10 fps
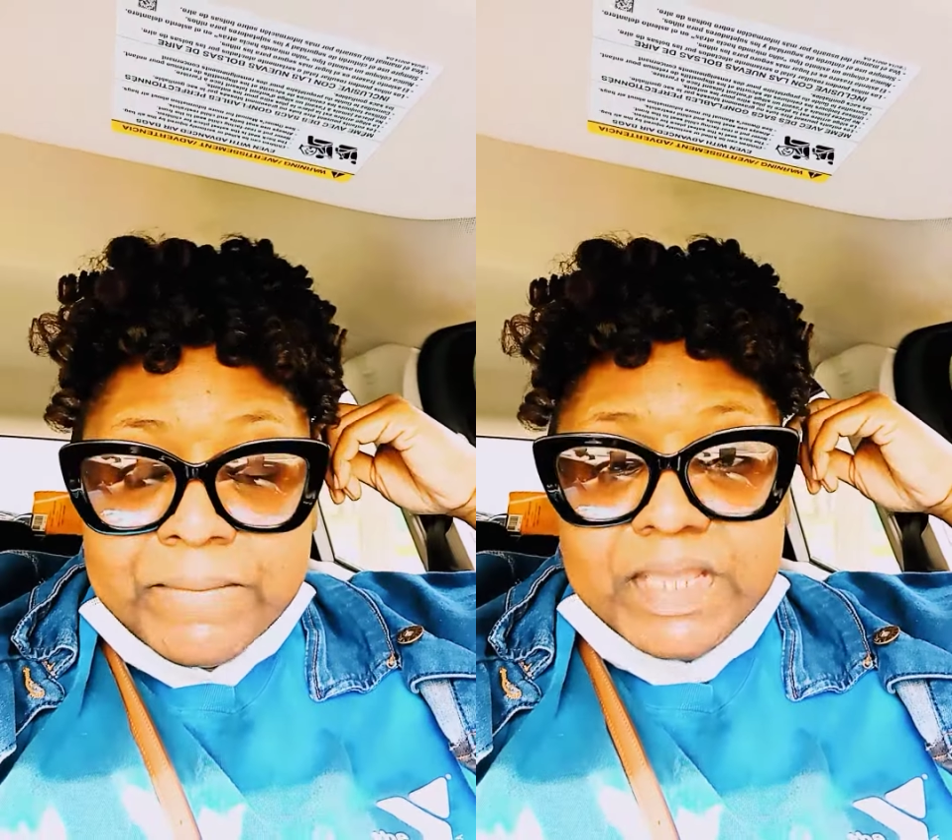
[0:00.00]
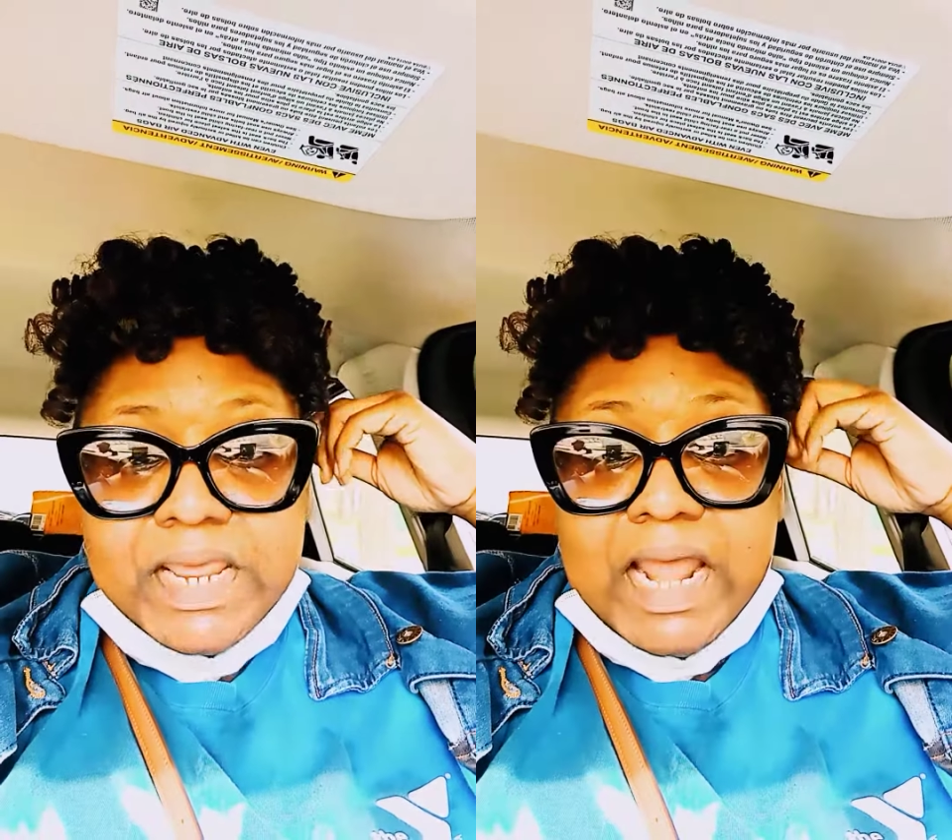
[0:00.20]

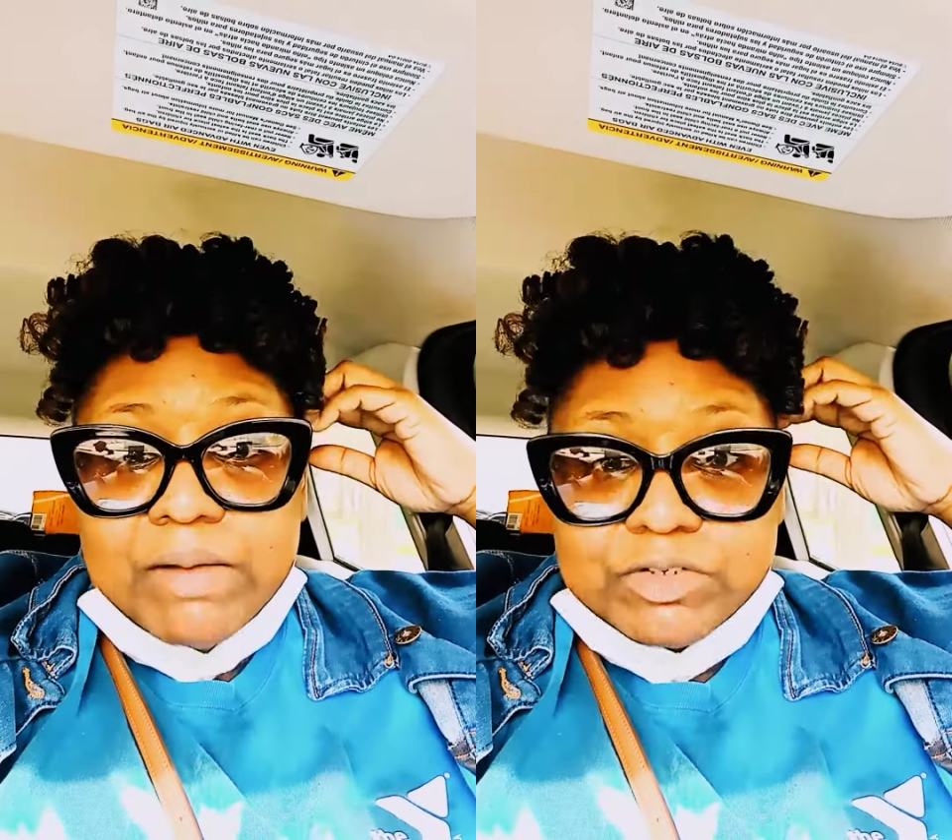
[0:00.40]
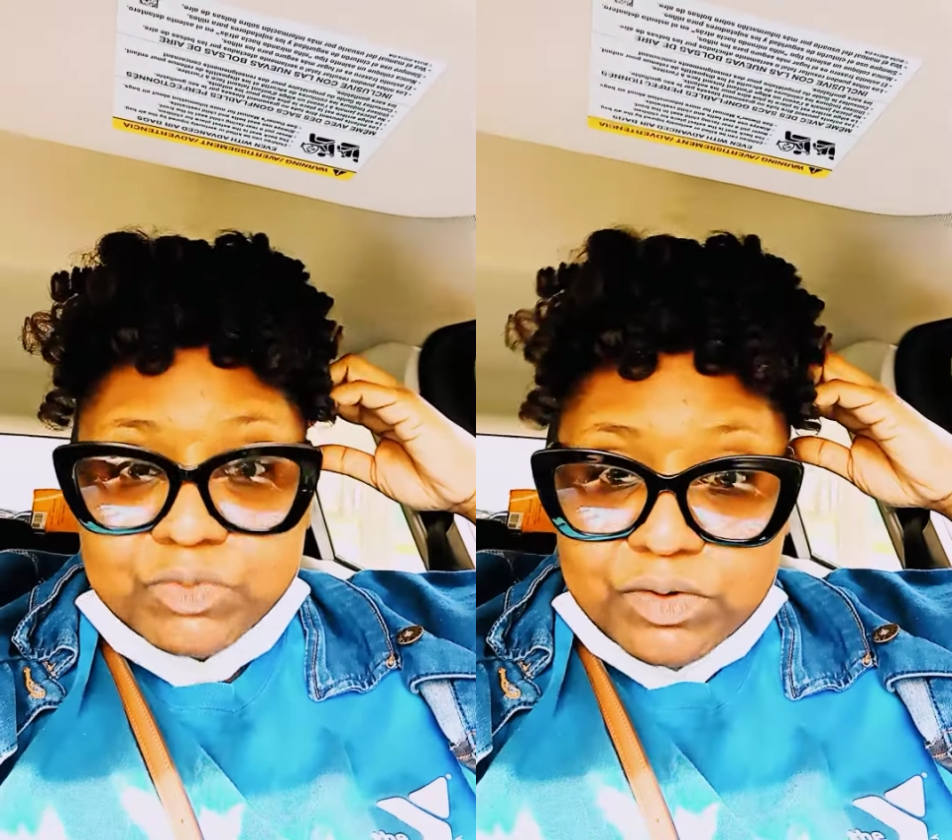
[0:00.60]
that
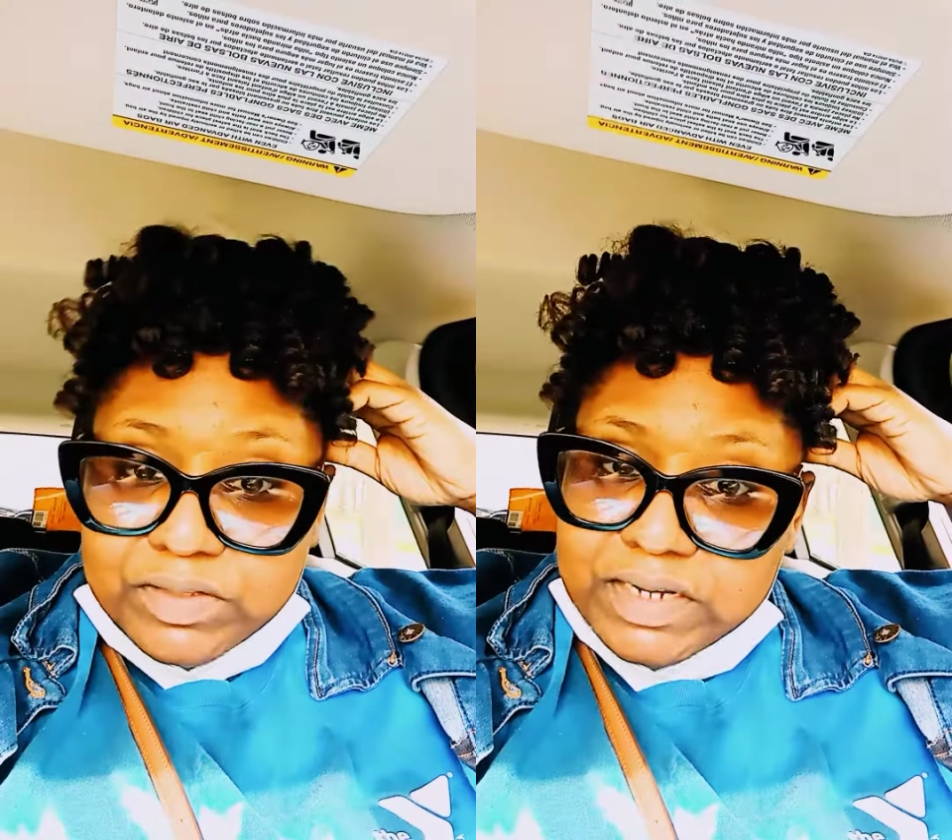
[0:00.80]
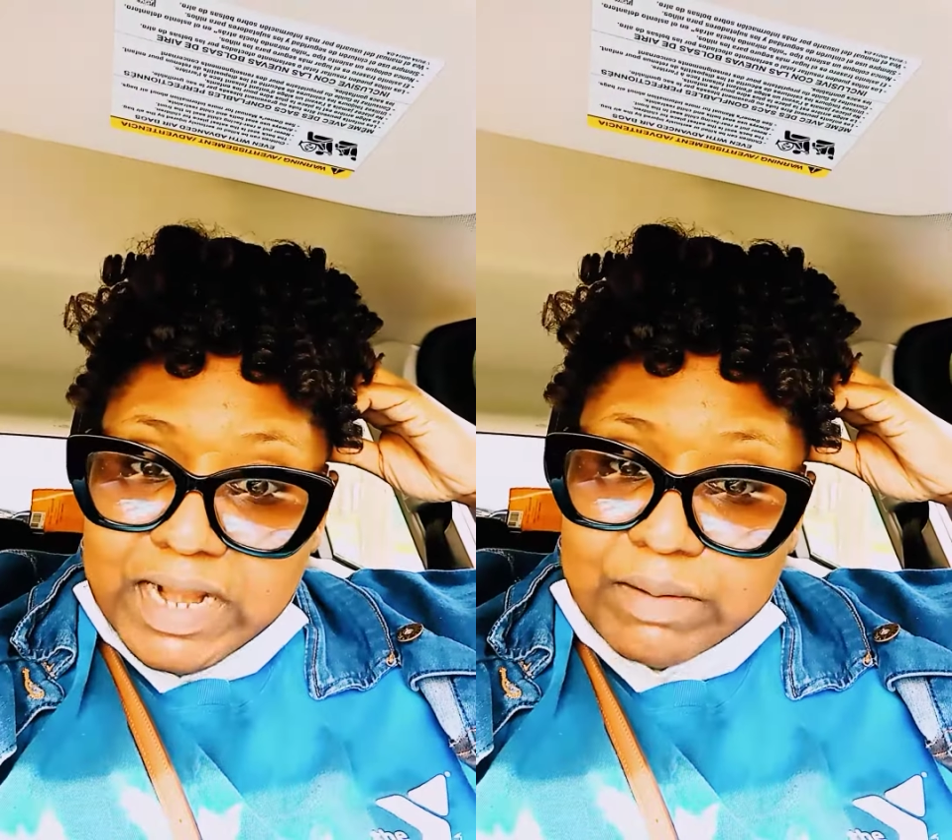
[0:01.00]
I was
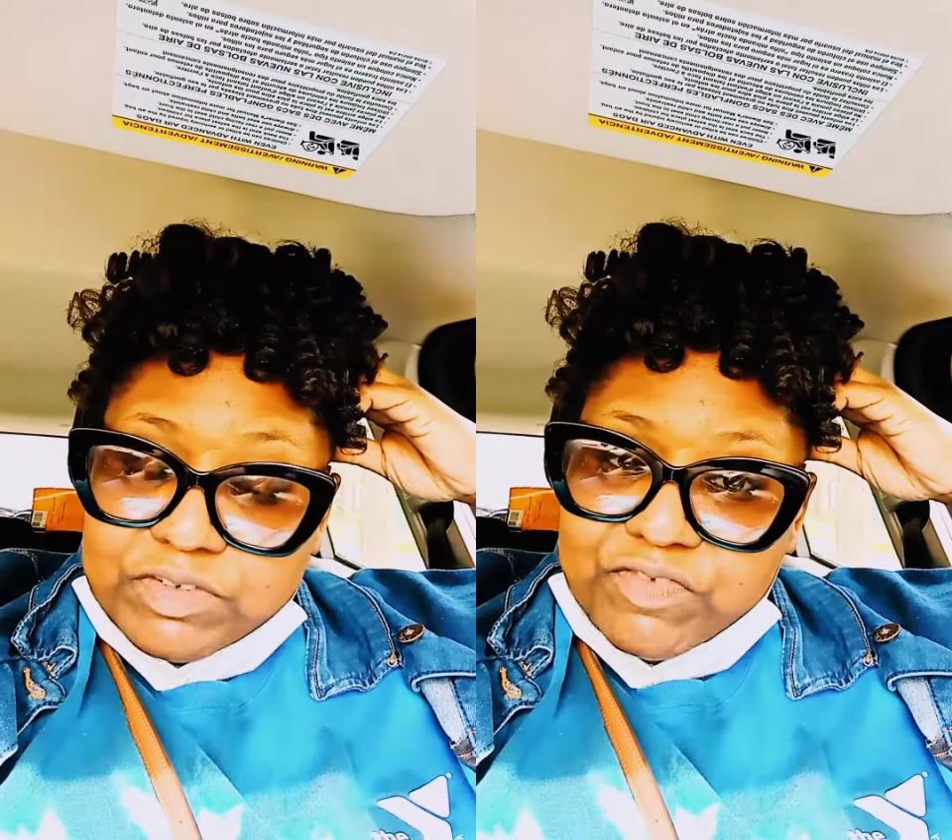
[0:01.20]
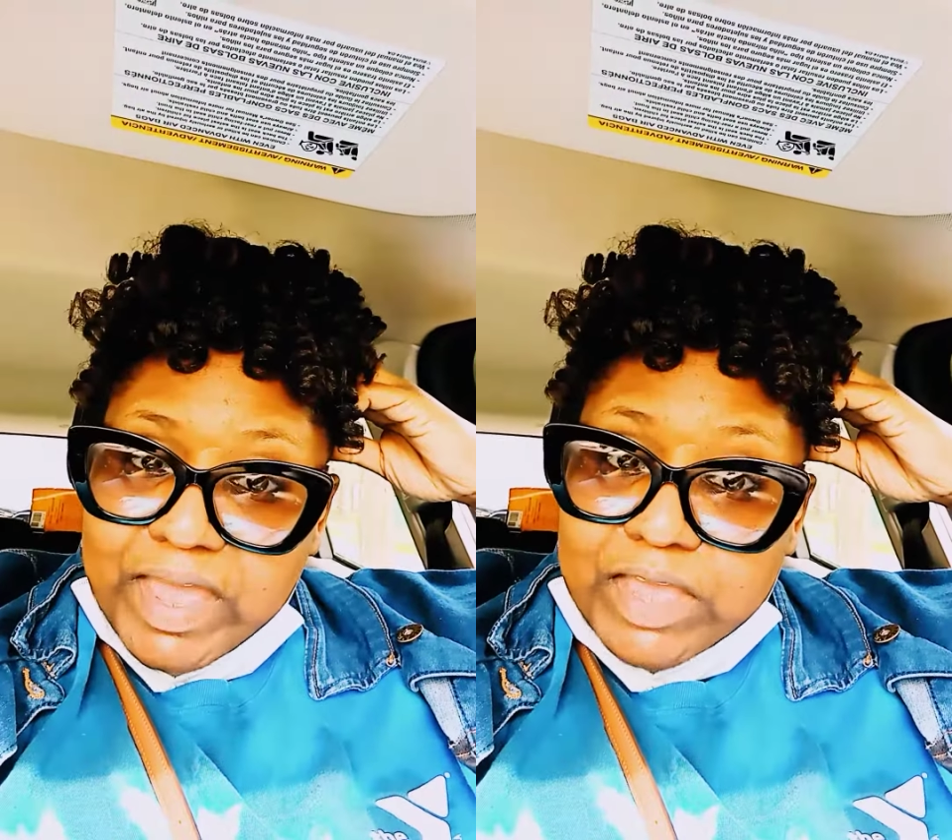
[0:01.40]
worthy, that I
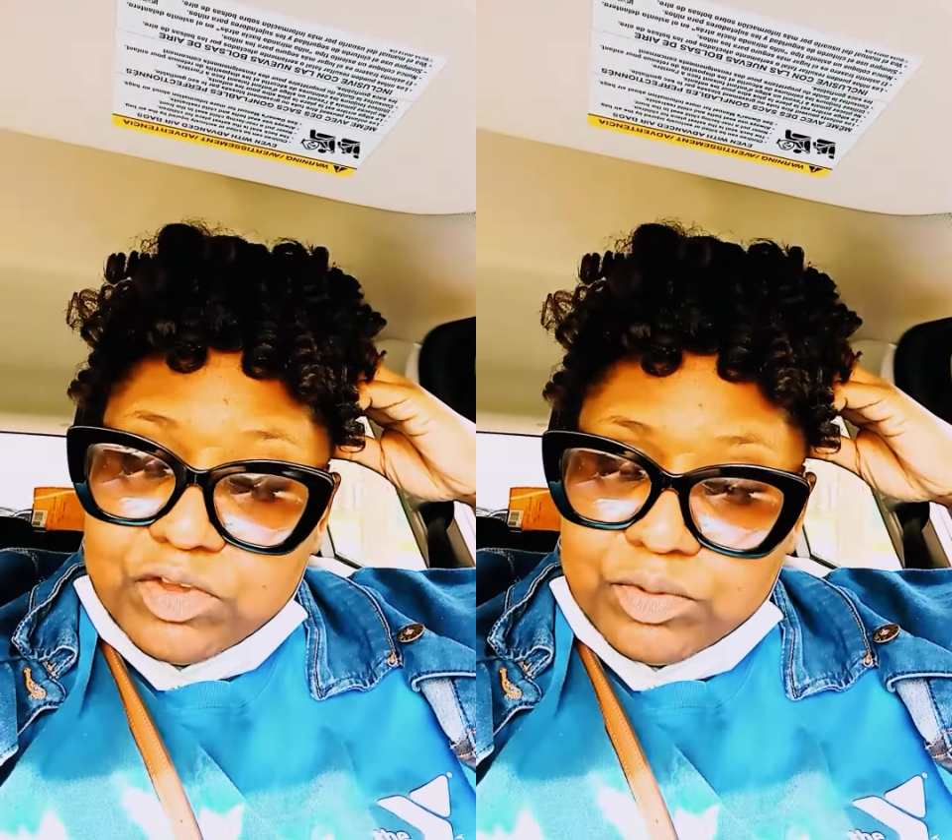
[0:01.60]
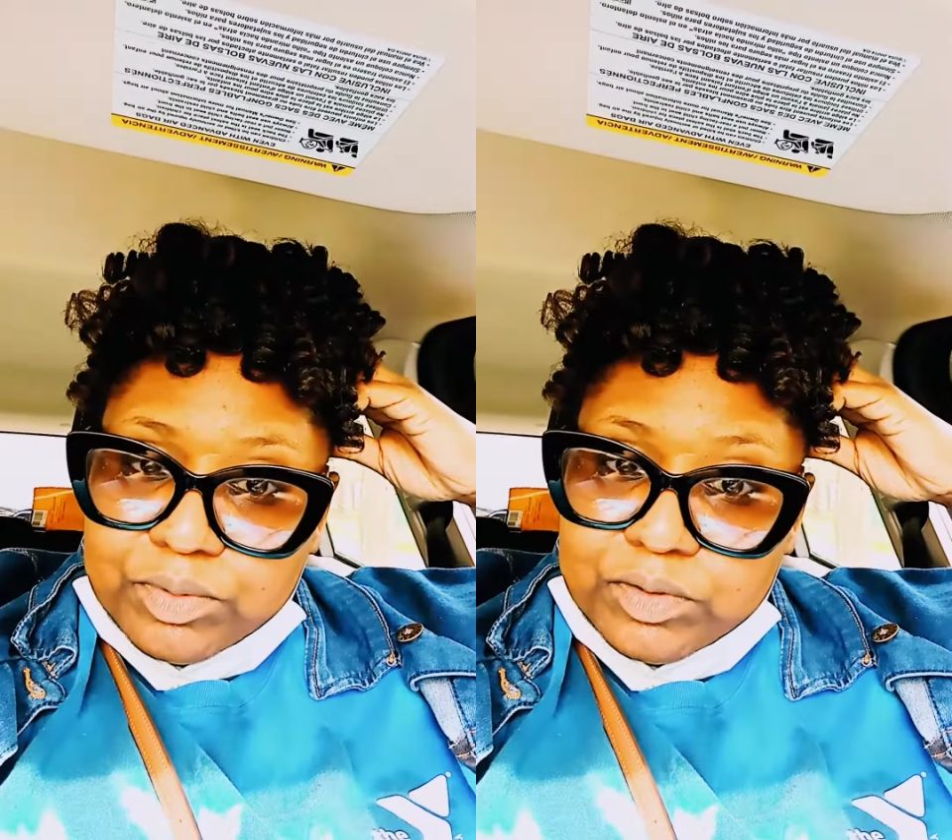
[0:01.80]
was
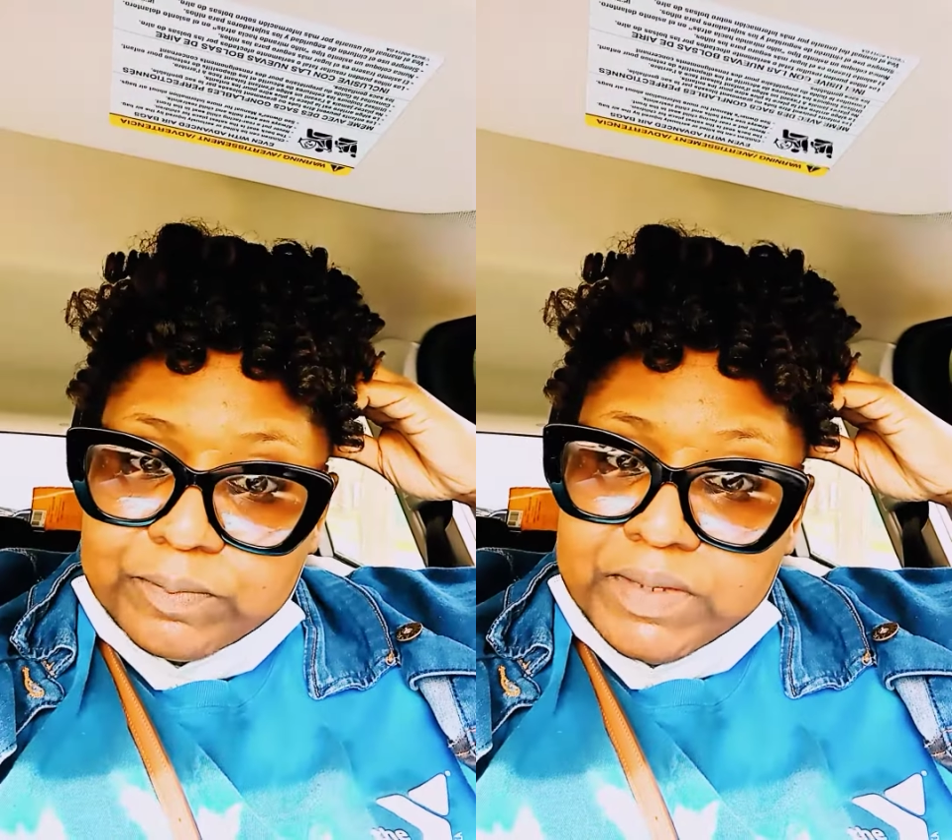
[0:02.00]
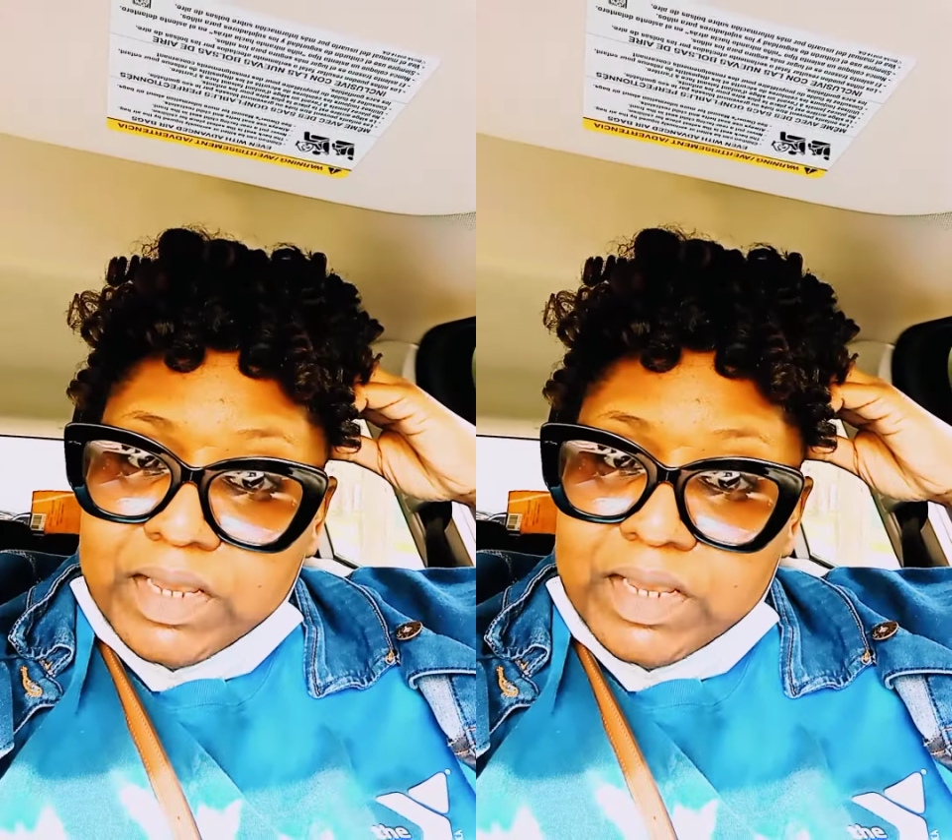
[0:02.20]
valuable.